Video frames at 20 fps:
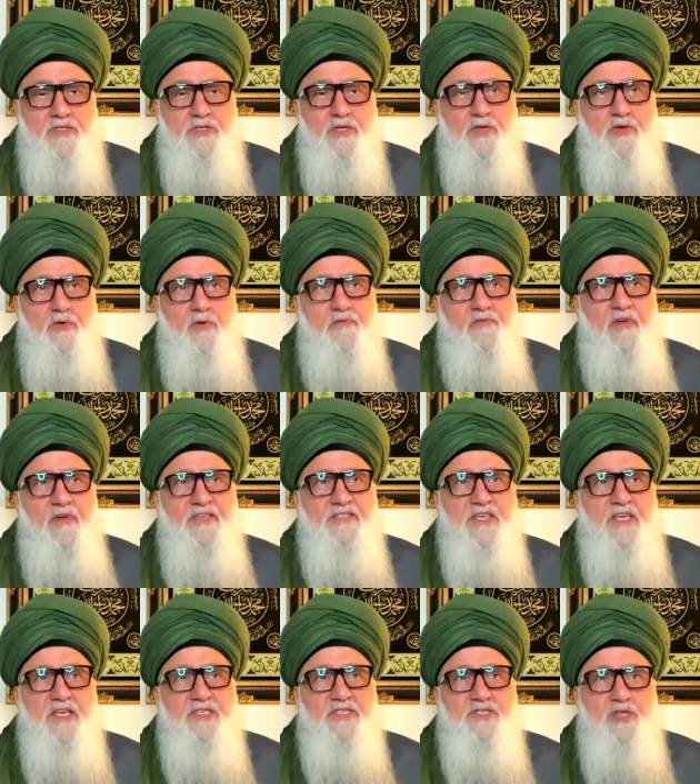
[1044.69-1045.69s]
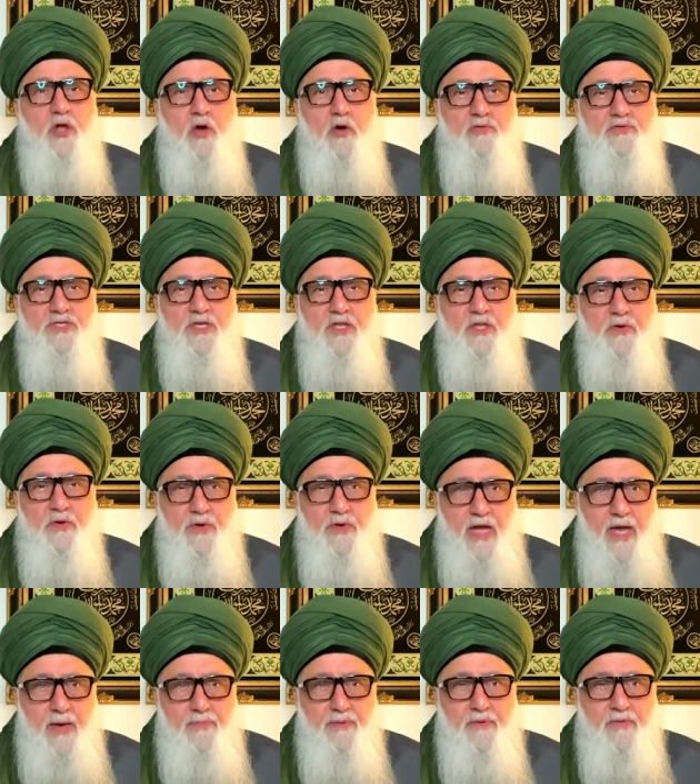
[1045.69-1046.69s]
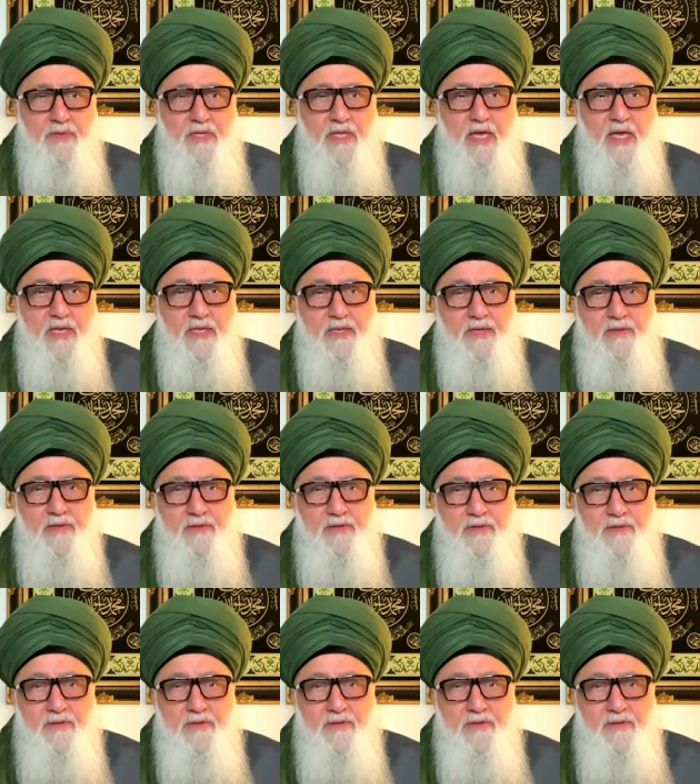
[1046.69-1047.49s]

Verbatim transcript: So you were facing stones and you were happy with that,